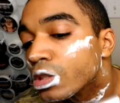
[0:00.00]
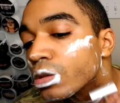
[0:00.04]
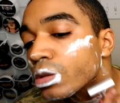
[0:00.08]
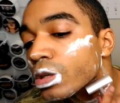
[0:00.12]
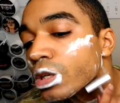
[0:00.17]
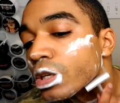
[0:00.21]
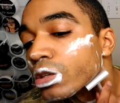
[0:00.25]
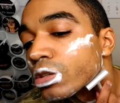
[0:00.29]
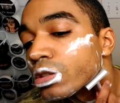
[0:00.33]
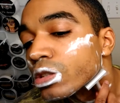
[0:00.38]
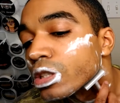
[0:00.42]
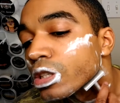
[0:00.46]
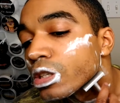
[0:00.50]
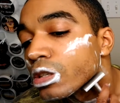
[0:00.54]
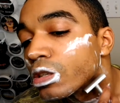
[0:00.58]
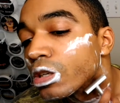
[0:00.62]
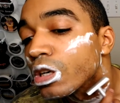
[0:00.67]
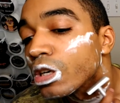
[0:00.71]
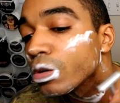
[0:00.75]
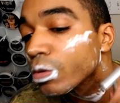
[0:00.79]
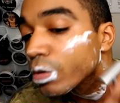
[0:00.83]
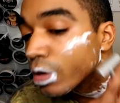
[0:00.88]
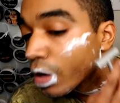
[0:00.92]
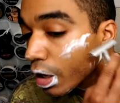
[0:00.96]
What else here?
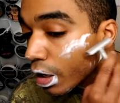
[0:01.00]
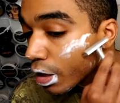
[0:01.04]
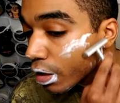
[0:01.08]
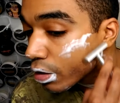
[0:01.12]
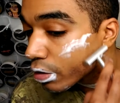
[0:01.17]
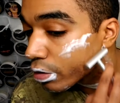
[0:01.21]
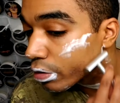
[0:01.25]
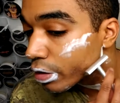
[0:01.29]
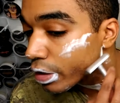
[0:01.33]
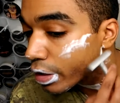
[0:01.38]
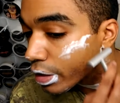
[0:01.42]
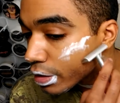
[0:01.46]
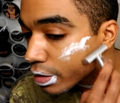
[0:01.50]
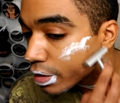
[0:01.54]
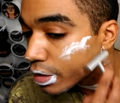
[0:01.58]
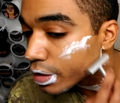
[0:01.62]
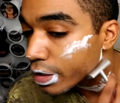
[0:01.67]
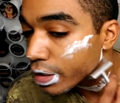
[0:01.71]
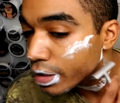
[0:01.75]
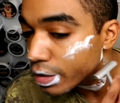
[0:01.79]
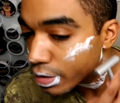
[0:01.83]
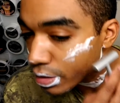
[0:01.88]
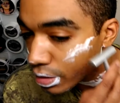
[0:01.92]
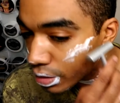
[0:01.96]
Oh, I learned that
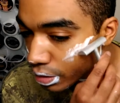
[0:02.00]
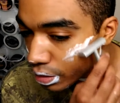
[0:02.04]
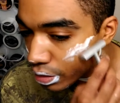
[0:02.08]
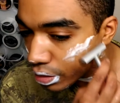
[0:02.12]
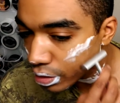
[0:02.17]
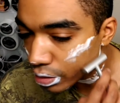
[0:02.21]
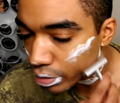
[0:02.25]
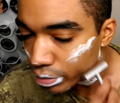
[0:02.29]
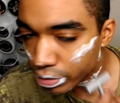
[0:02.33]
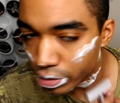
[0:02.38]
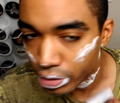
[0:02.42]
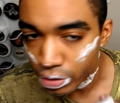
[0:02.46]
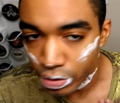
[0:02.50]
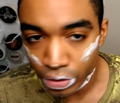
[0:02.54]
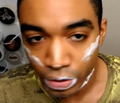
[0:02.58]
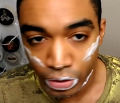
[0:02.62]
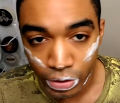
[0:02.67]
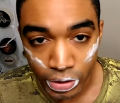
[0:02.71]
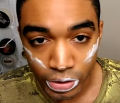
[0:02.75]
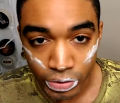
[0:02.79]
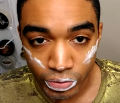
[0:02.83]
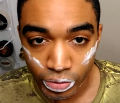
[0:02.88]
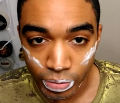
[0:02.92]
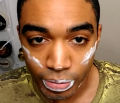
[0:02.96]
TSE,
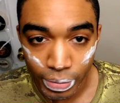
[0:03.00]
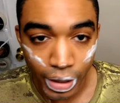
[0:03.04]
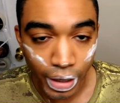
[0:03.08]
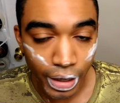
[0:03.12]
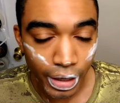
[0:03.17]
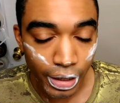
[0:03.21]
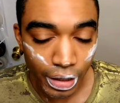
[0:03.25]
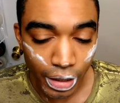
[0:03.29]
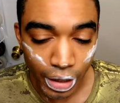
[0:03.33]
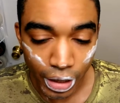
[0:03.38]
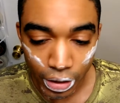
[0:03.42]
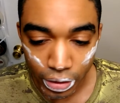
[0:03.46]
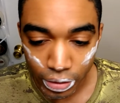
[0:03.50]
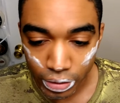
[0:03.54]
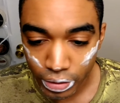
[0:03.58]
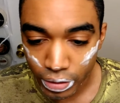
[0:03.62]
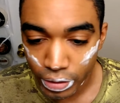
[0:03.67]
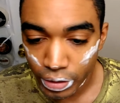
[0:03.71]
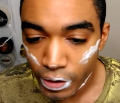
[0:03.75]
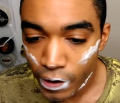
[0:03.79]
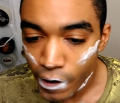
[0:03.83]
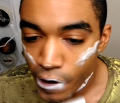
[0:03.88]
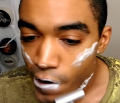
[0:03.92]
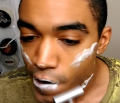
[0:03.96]
Chris from
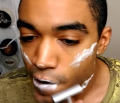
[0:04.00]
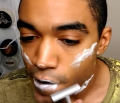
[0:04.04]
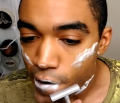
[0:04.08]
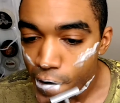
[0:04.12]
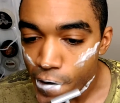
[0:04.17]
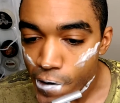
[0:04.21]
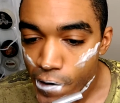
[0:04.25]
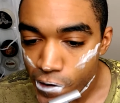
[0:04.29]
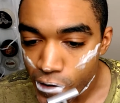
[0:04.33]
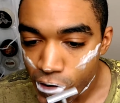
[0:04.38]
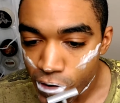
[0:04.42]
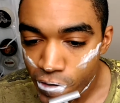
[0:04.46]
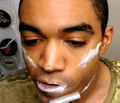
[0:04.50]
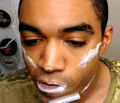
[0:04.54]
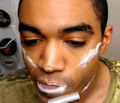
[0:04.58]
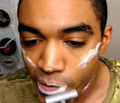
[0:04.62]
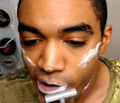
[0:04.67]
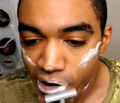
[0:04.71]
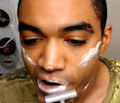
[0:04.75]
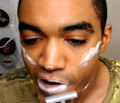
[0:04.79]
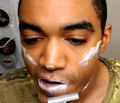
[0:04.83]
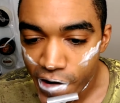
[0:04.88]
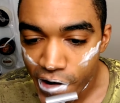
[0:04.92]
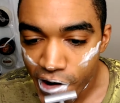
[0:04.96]
iLather, Christopher
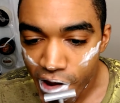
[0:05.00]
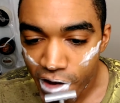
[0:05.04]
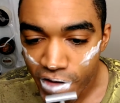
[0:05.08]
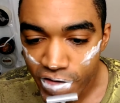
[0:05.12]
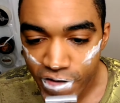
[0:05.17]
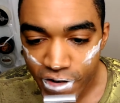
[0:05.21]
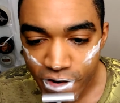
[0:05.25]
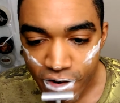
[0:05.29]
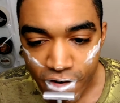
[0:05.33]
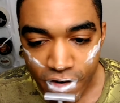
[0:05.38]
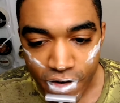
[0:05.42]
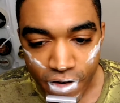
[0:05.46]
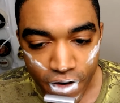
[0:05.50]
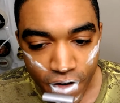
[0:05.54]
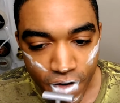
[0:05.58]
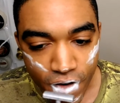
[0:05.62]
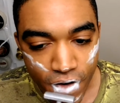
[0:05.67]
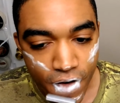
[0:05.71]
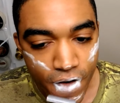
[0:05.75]
Bailey Davis